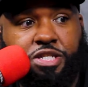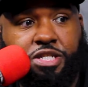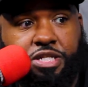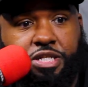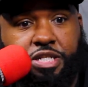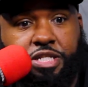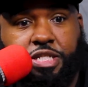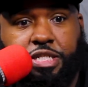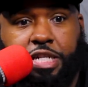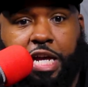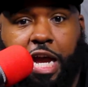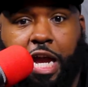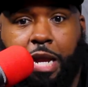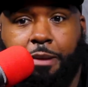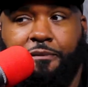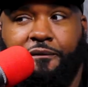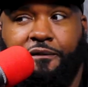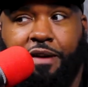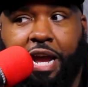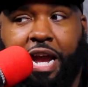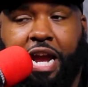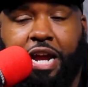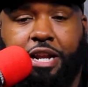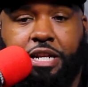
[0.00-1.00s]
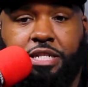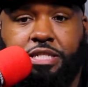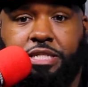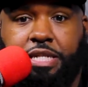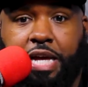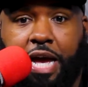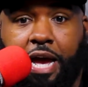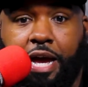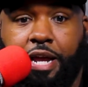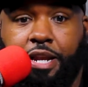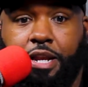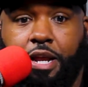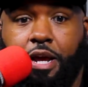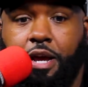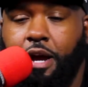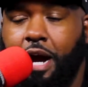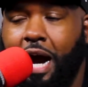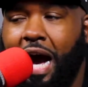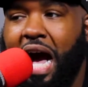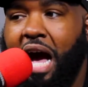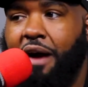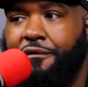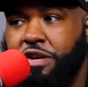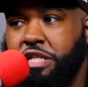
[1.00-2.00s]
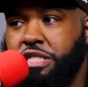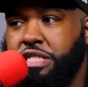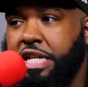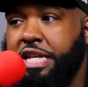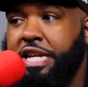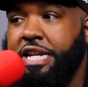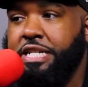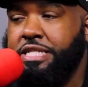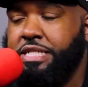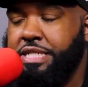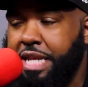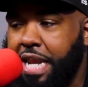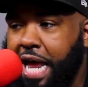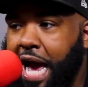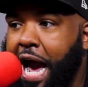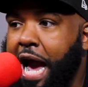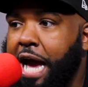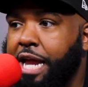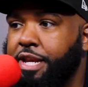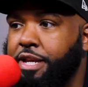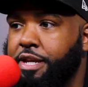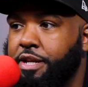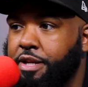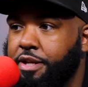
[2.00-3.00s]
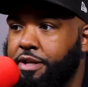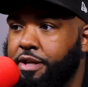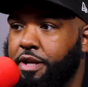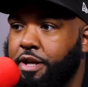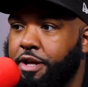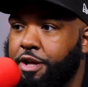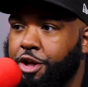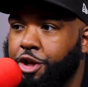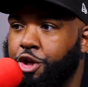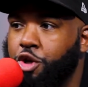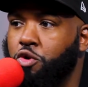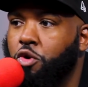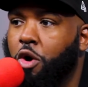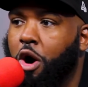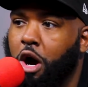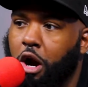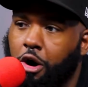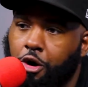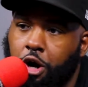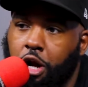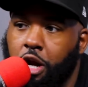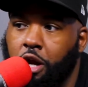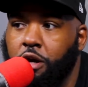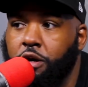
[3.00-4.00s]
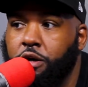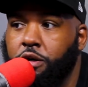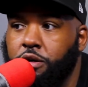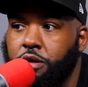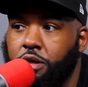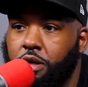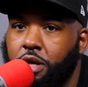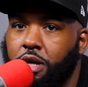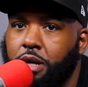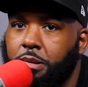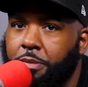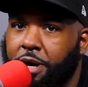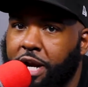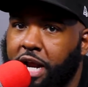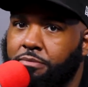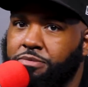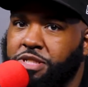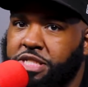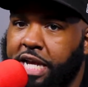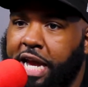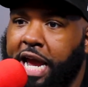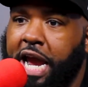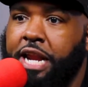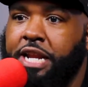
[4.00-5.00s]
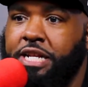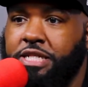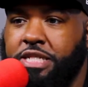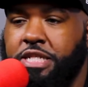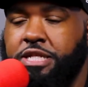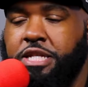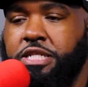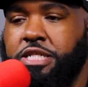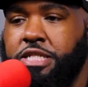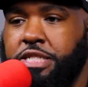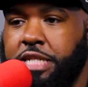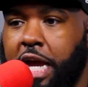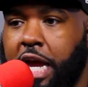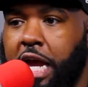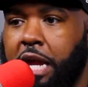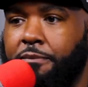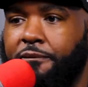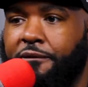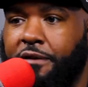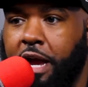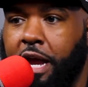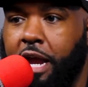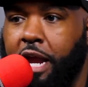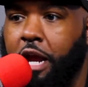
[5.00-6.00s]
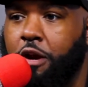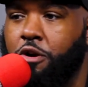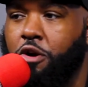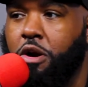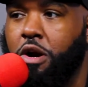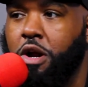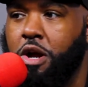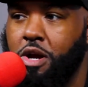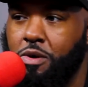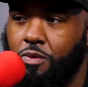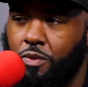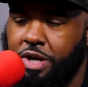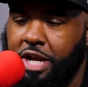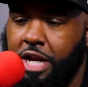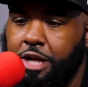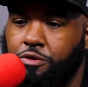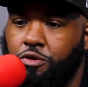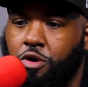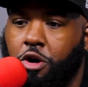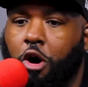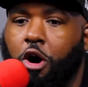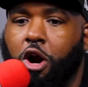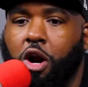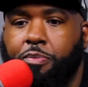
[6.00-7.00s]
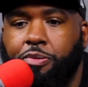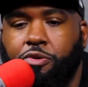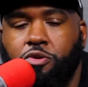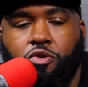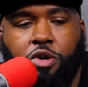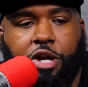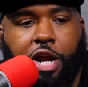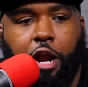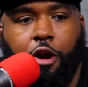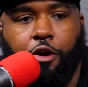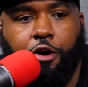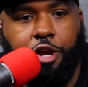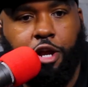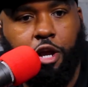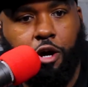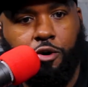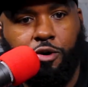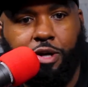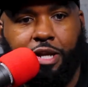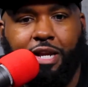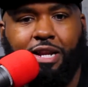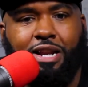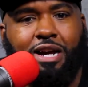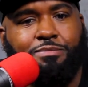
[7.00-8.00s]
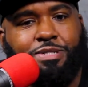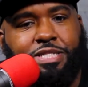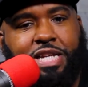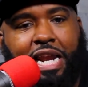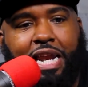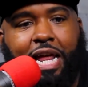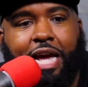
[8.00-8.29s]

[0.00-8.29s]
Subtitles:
is in the same vein as that. Obviously, it's not URL, but I'm saying it's in the same vein. Or when they do carpool karaoke, you know what I'm saying?